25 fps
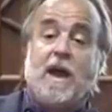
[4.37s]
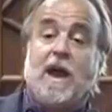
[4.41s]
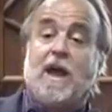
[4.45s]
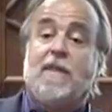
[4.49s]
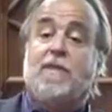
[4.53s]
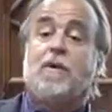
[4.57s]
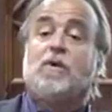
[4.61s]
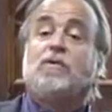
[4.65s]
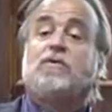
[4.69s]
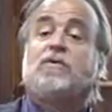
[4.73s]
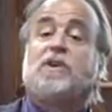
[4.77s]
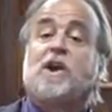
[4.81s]

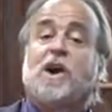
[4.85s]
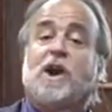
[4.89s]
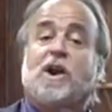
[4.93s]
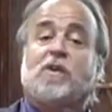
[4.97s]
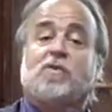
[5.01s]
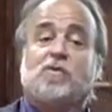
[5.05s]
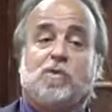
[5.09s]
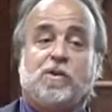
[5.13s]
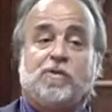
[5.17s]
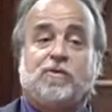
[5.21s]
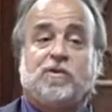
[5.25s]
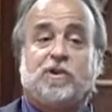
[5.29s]
and those
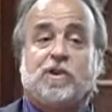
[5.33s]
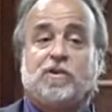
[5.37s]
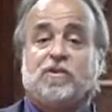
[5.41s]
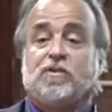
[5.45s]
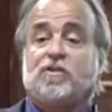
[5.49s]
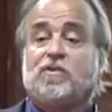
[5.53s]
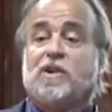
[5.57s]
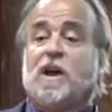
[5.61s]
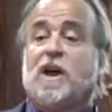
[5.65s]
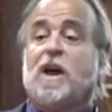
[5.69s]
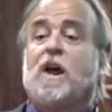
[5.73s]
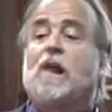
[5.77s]
characteristics
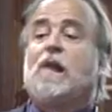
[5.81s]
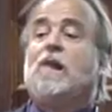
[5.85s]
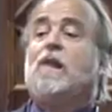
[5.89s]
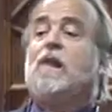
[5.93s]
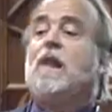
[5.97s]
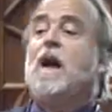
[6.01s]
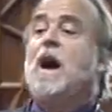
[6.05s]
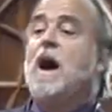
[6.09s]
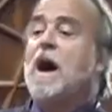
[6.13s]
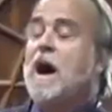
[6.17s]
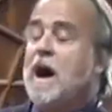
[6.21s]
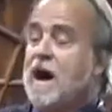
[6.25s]
say a
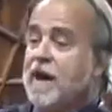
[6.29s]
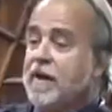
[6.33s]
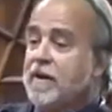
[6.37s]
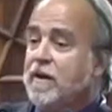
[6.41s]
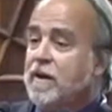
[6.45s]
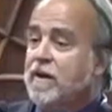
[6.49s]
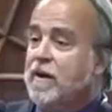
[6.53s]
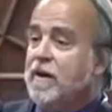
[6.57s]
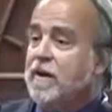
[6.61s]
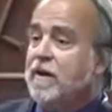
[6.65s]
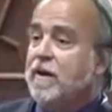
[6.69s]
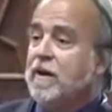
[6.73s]
lot